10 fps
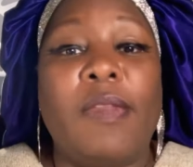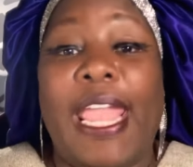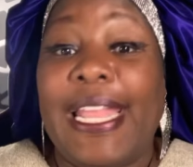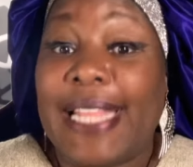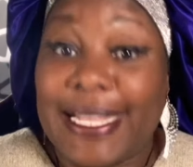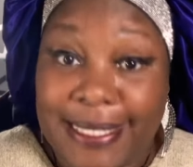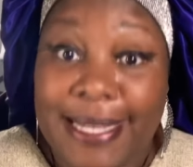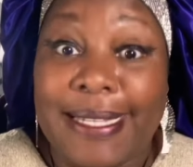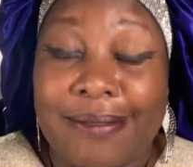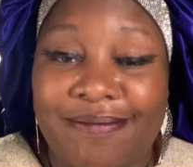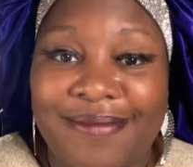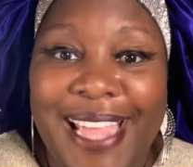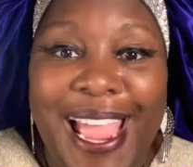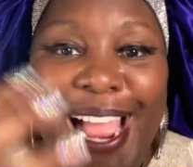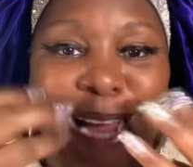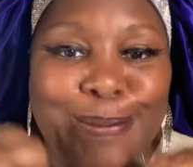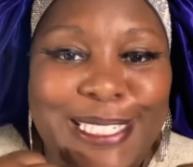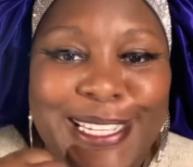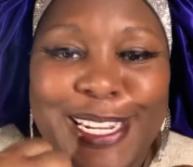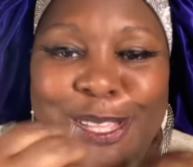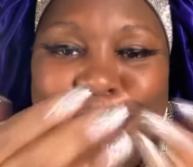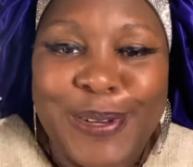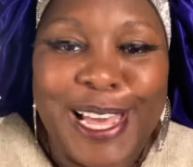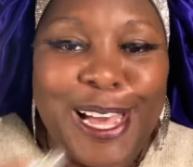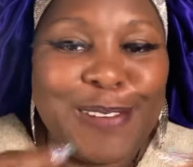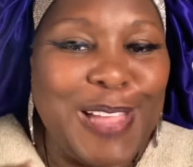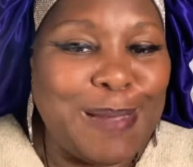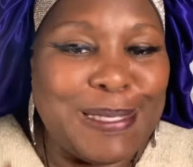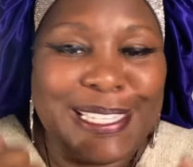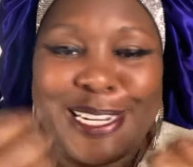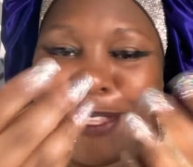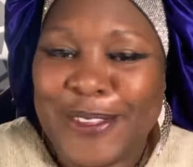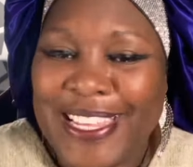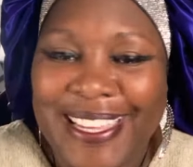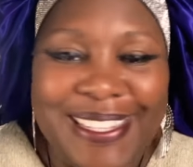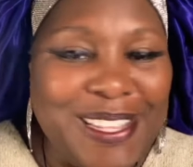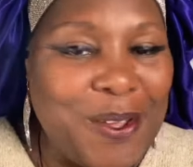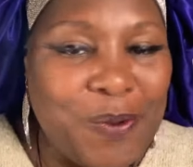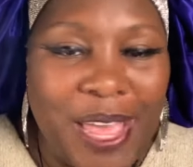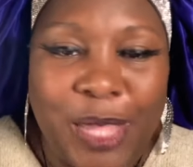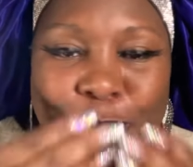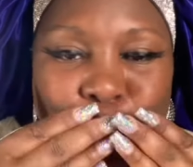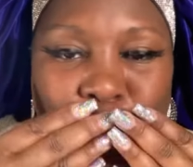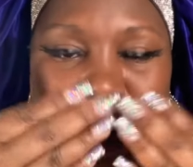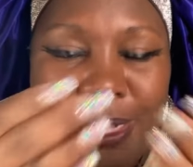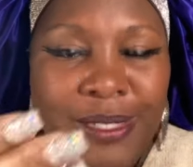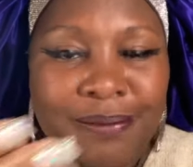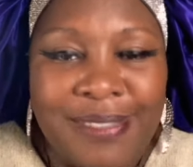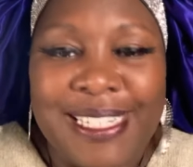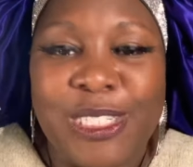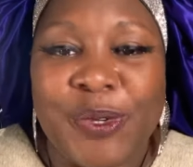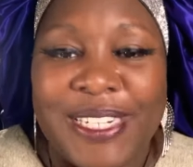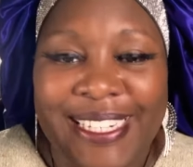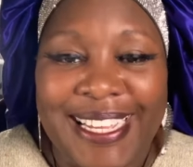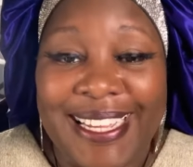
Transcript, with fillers: And that's it. I'm sending you love. I'm sending you healing your way. Trinity